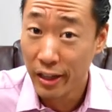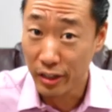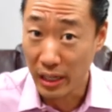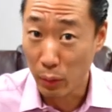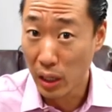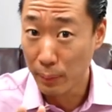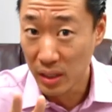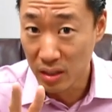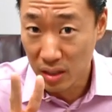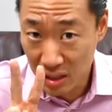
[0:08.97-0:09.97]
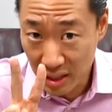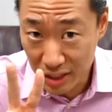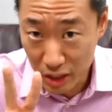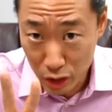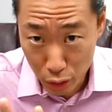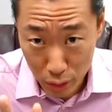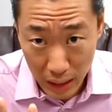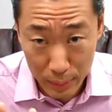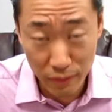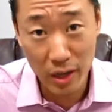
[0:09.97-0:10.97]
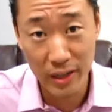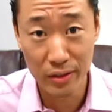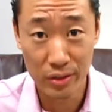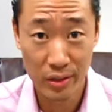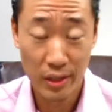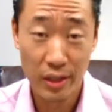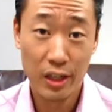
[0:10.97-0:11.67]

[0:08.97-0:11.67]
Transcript: Today we're going to be discussing two types of audits.